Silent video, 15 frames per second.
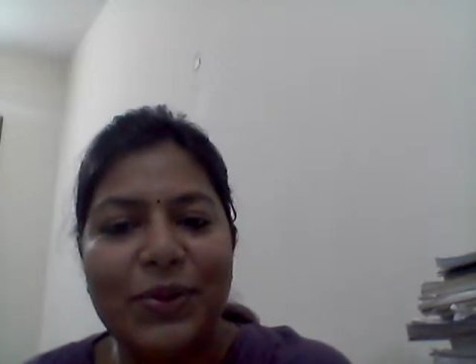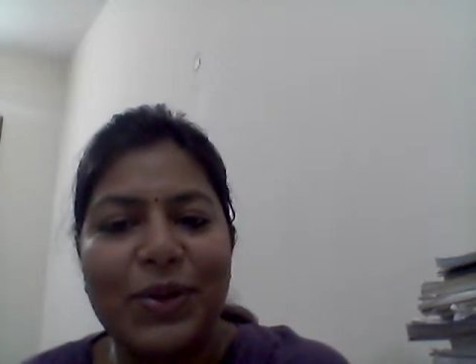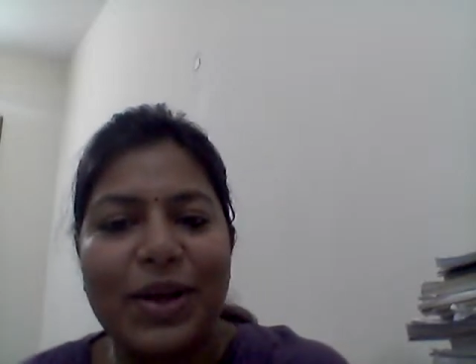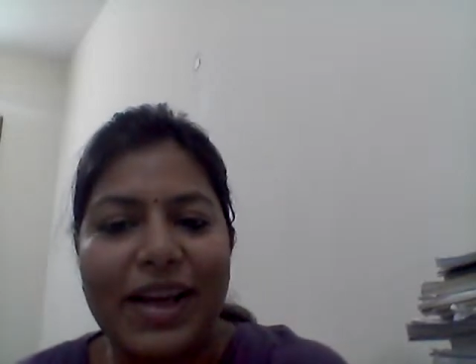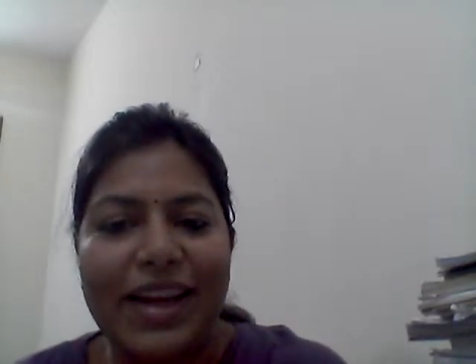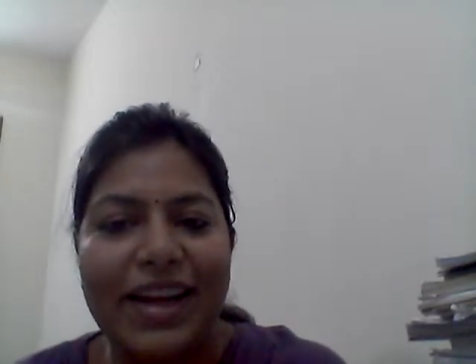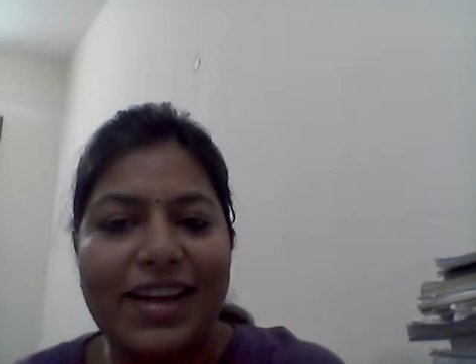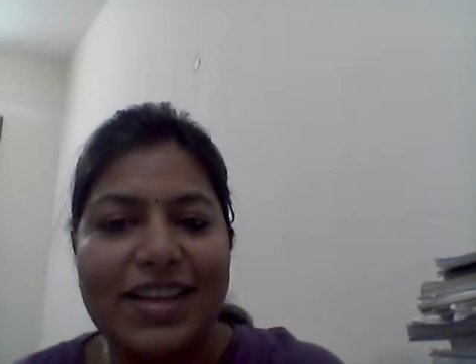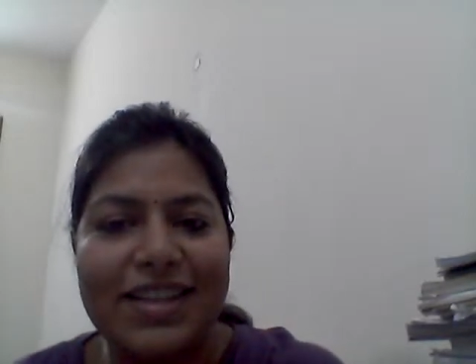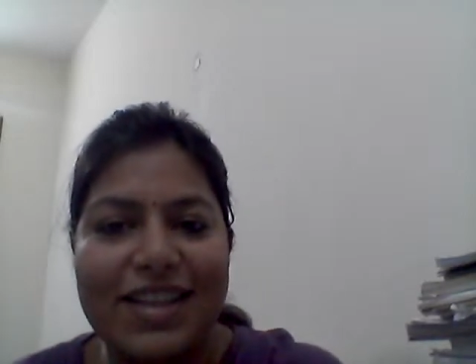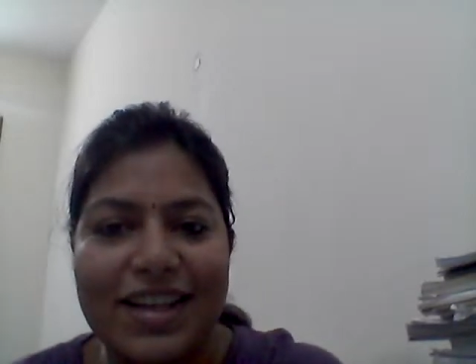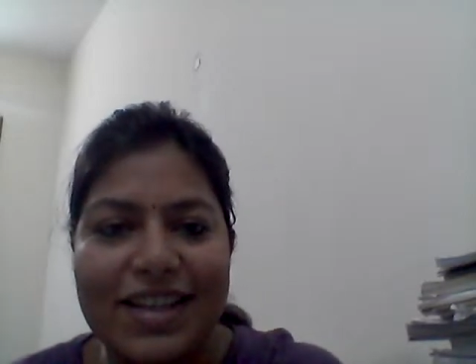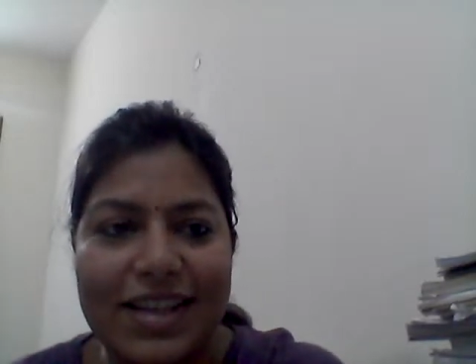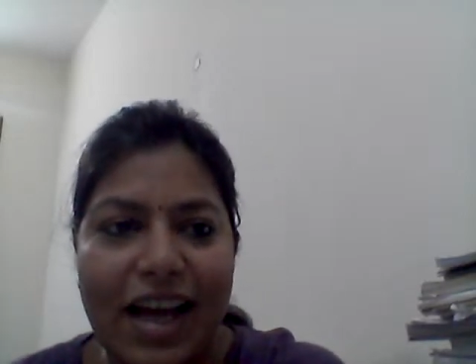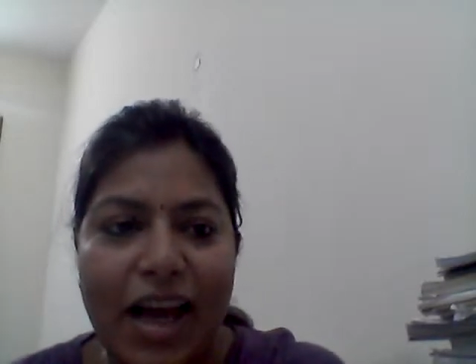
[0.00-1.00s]
who cleared this
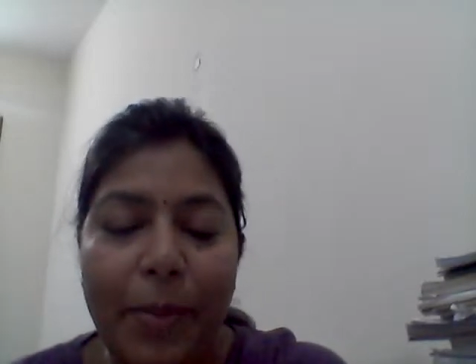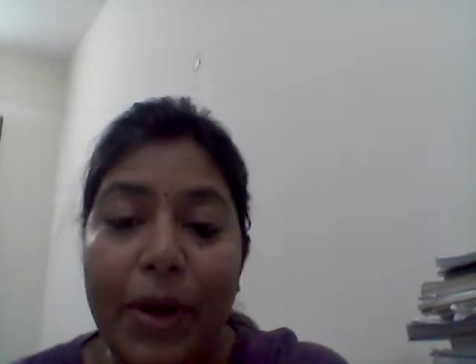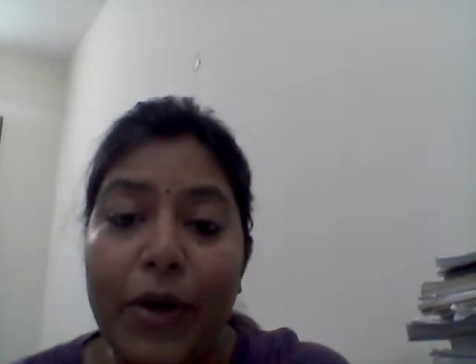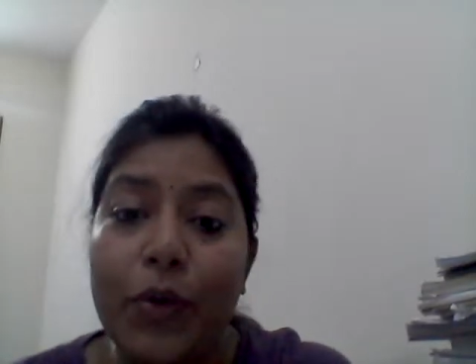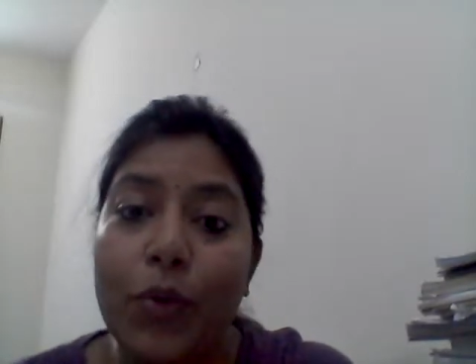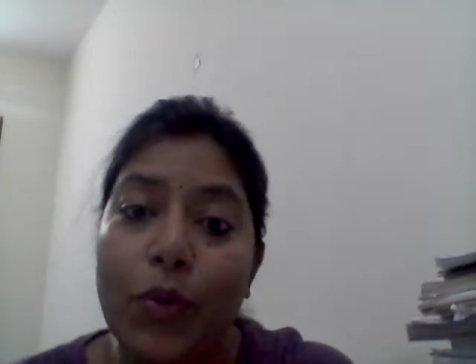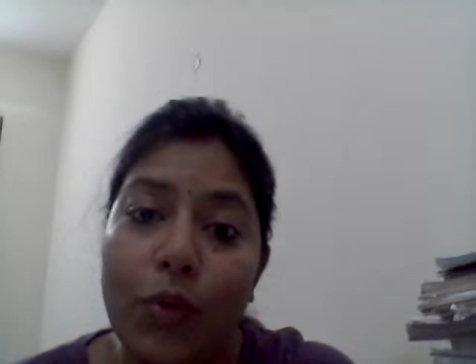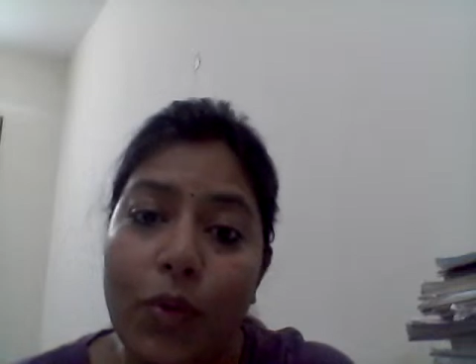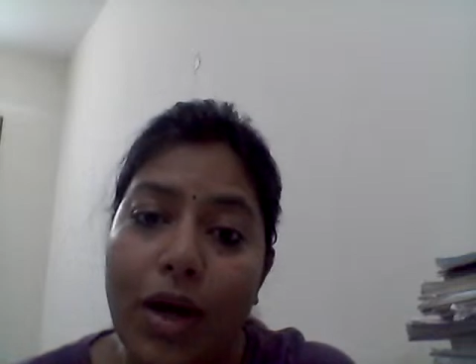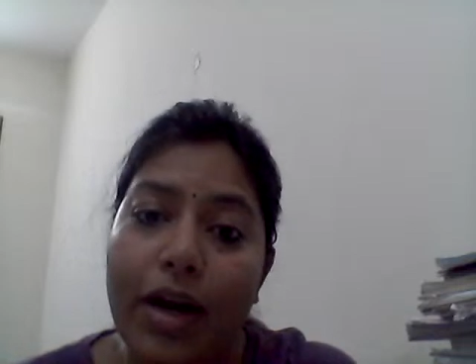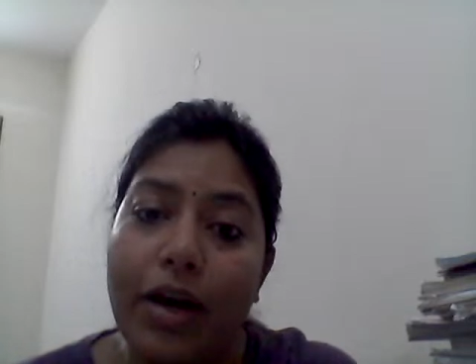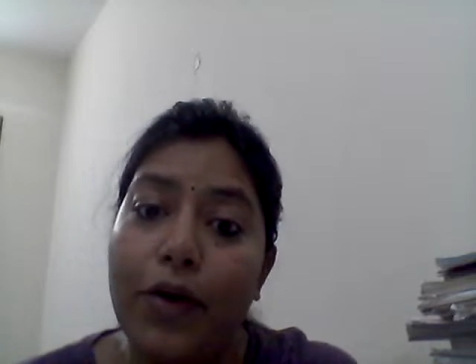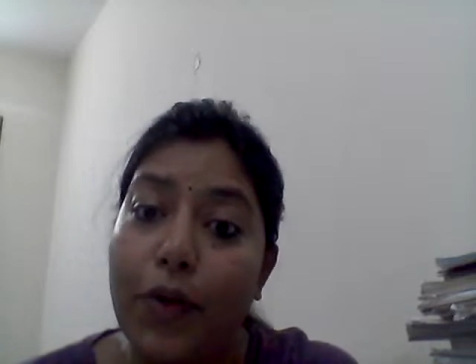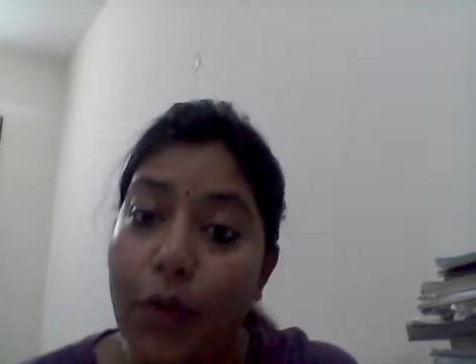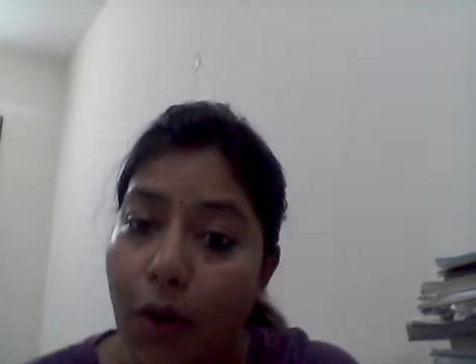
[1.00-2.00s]
exam and who
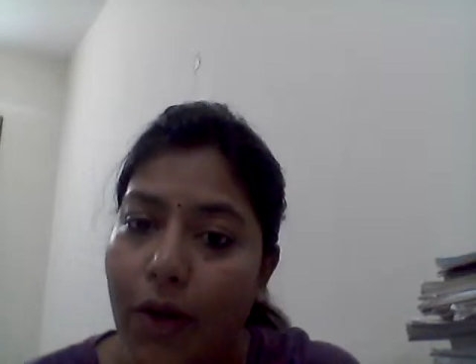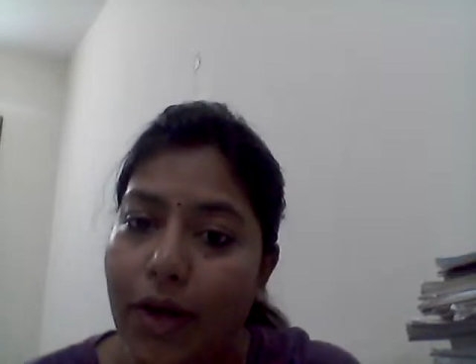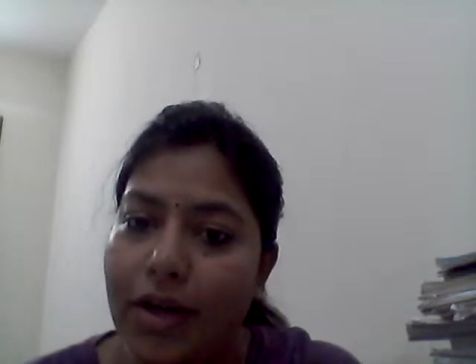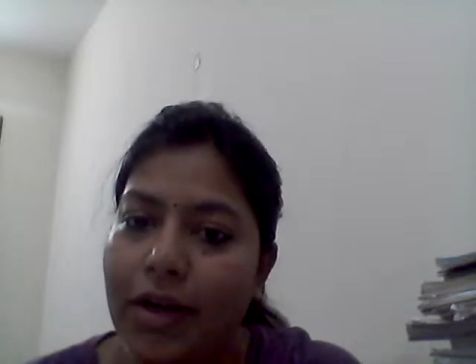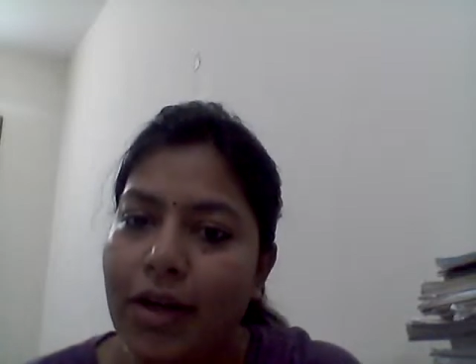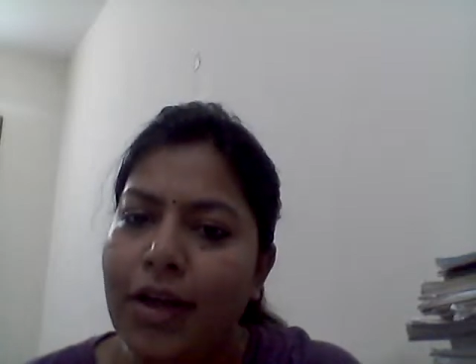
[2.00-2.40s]
are not.